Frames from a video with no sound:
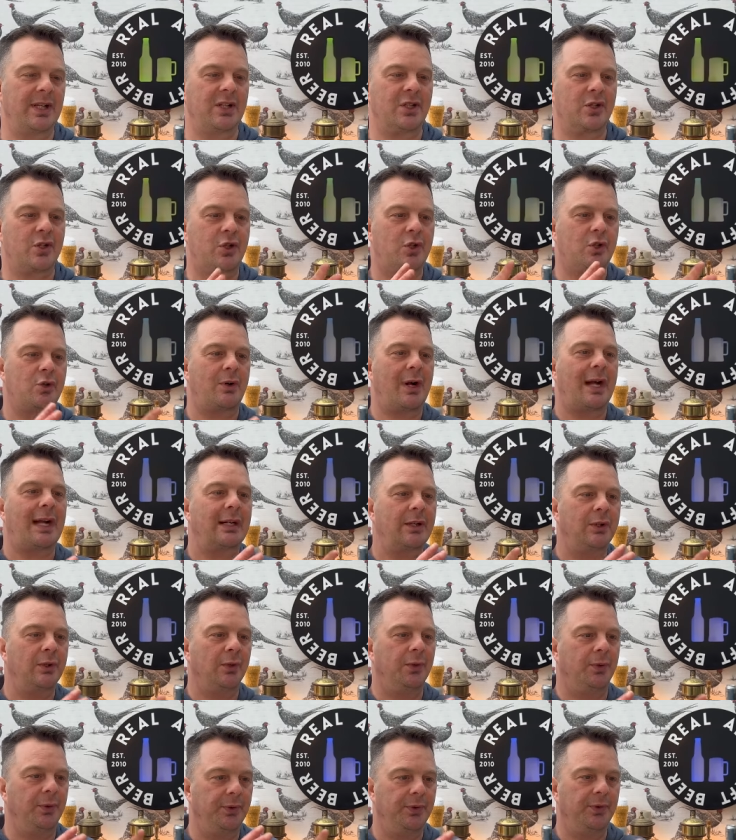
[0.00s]

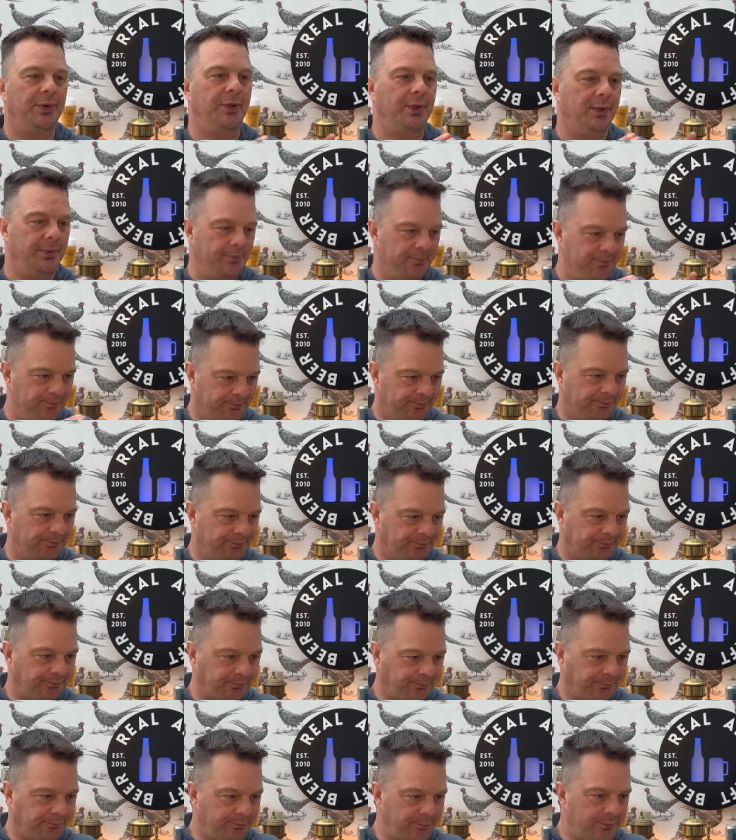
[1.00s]
strangled the
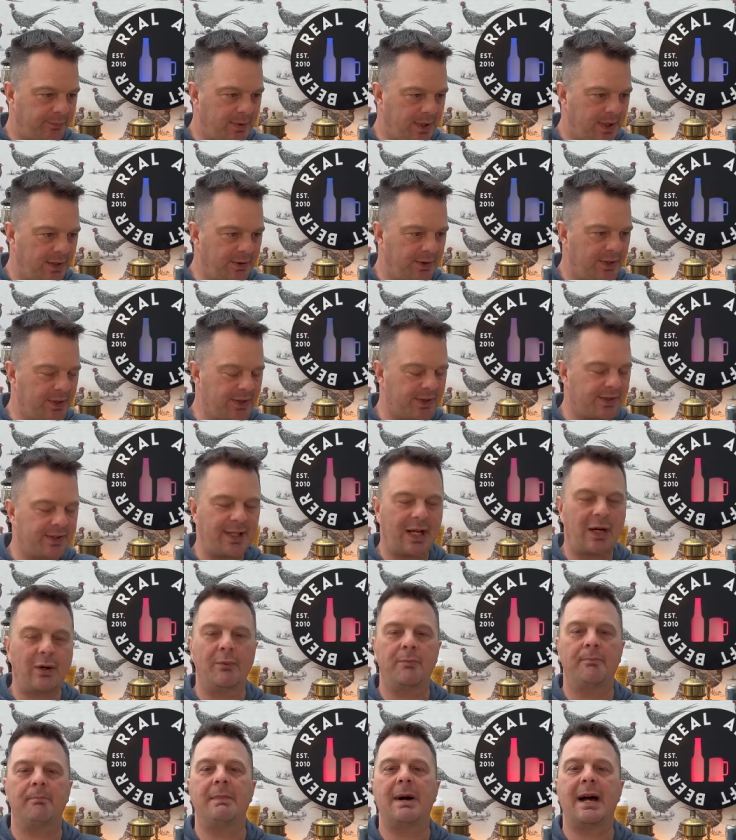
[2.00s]
the
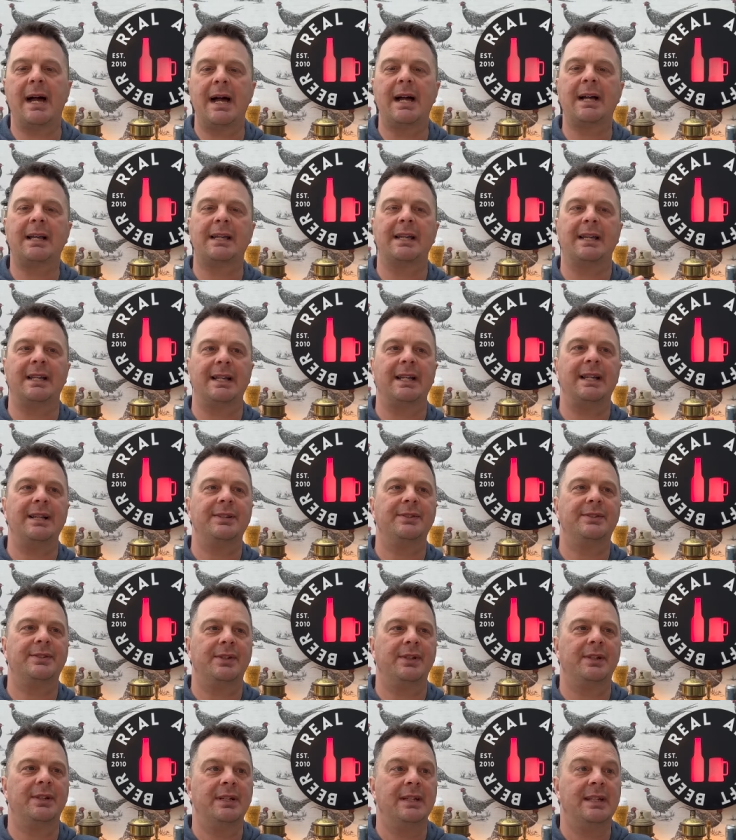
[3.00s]
stout market
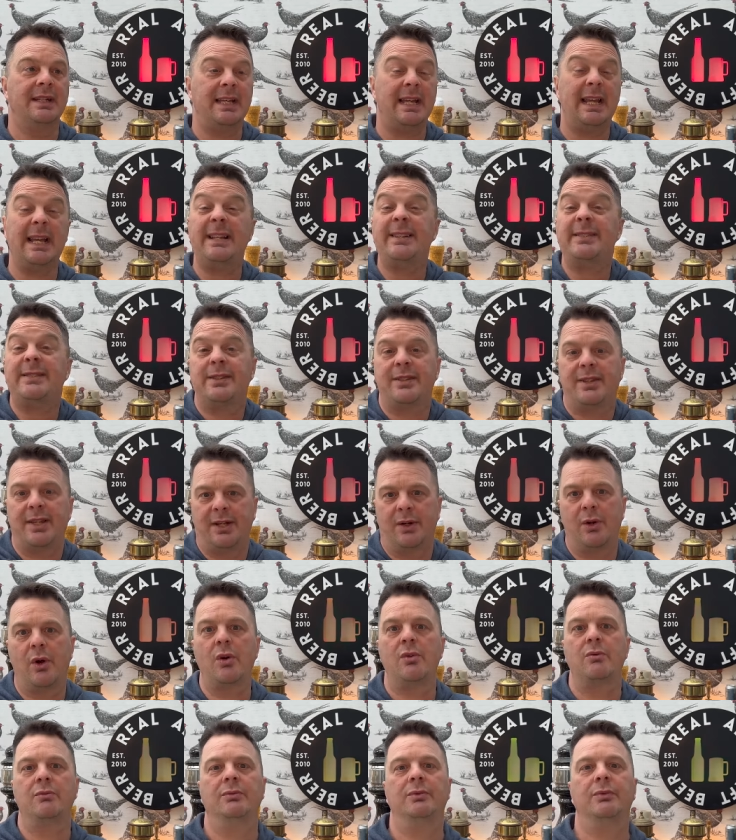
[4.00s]
into into their
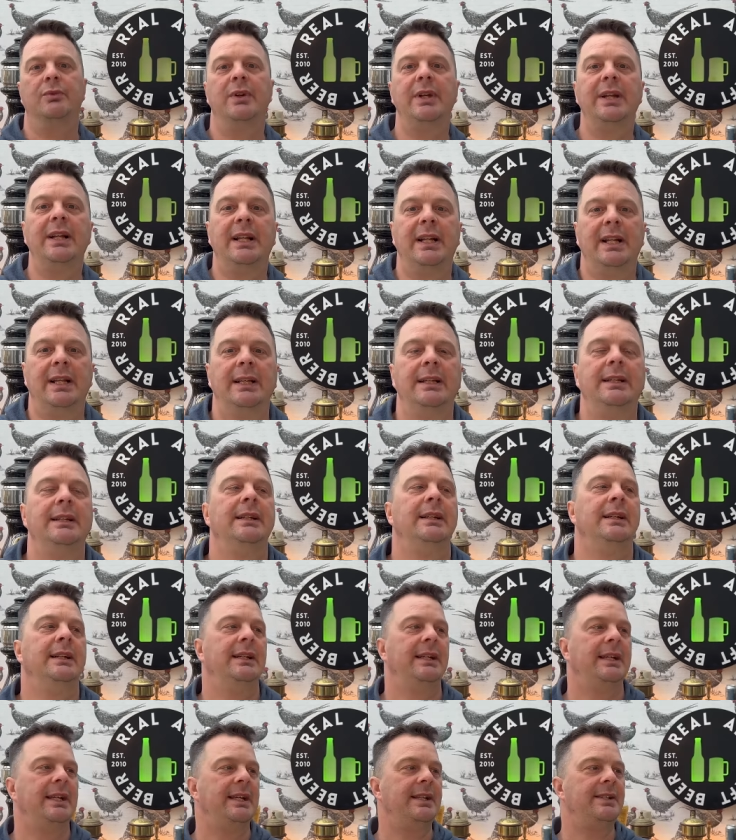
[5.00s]
own really
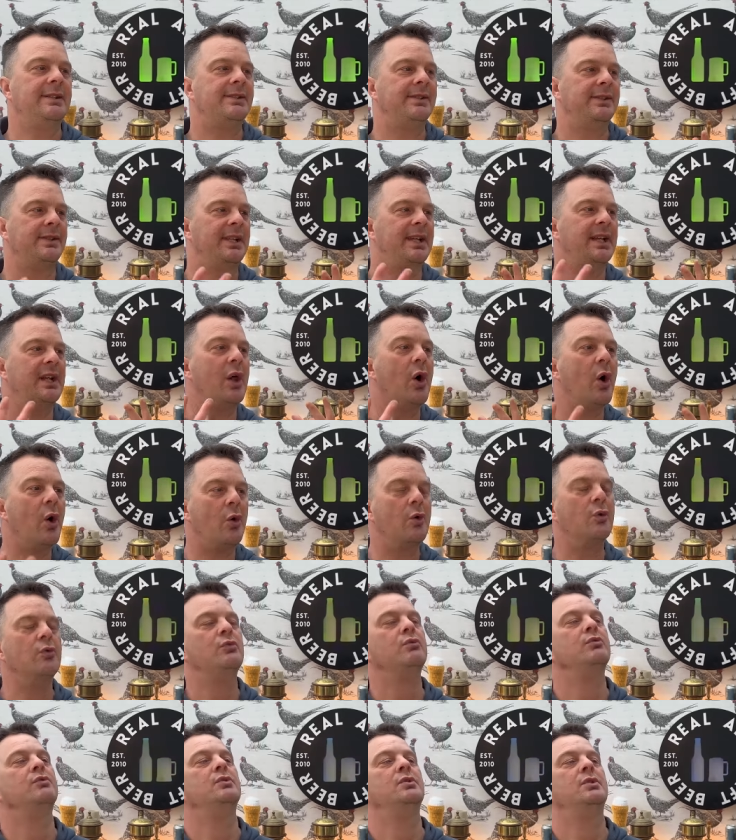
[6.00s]
into their
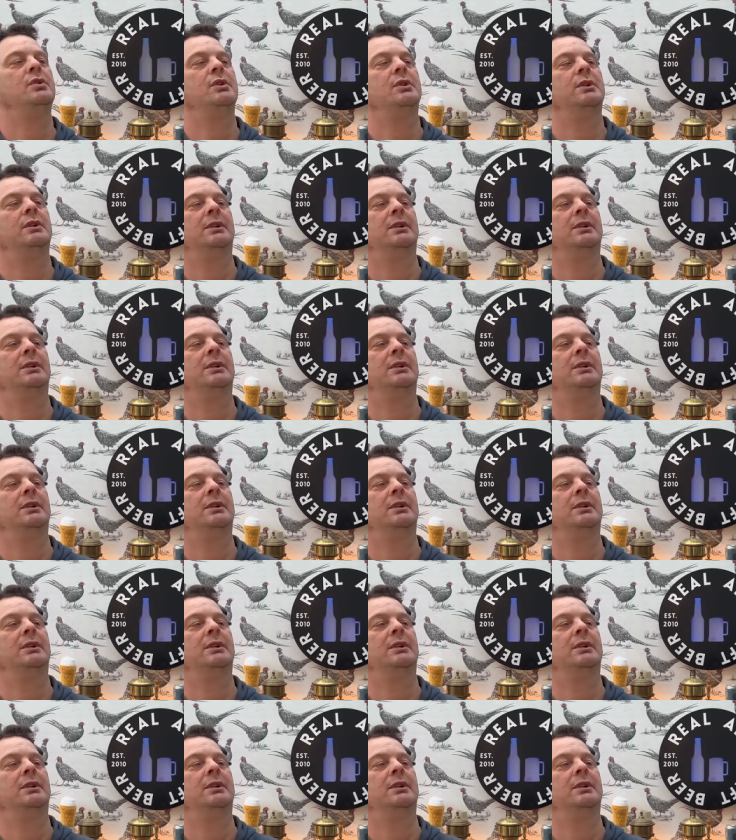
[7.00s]
own